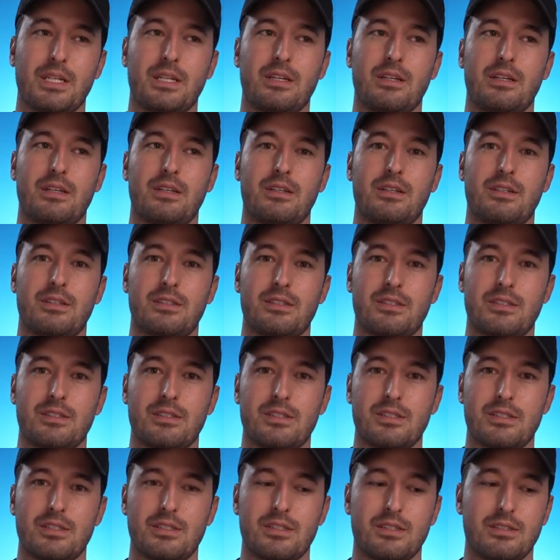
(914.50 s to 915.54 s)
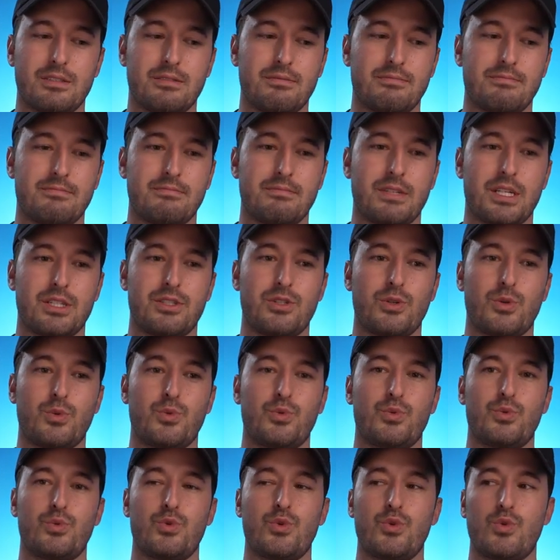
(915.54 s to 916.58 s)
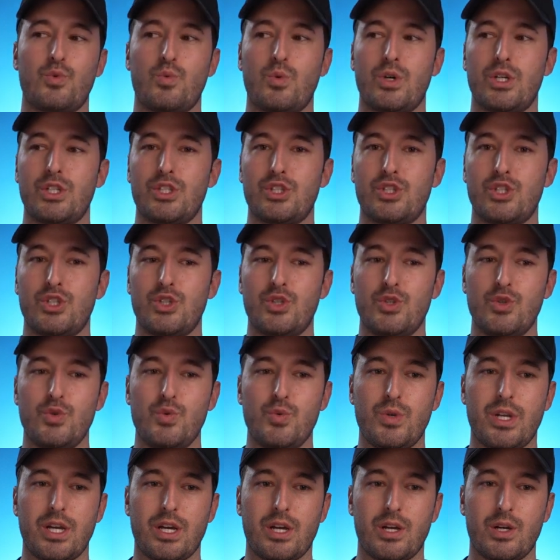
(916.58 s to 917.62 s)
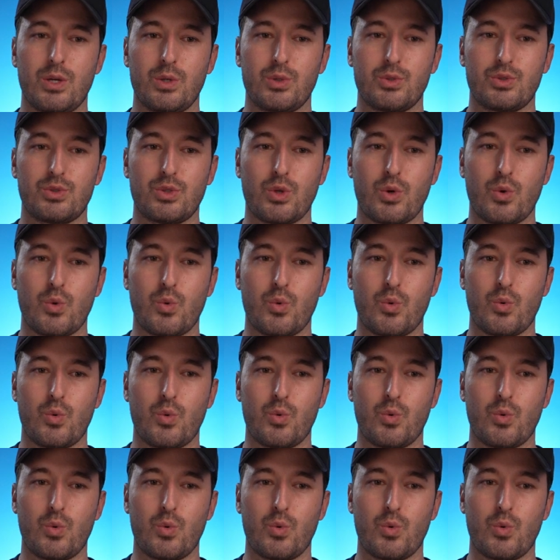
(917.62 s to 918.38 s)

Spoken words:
And I don't know what to do now, so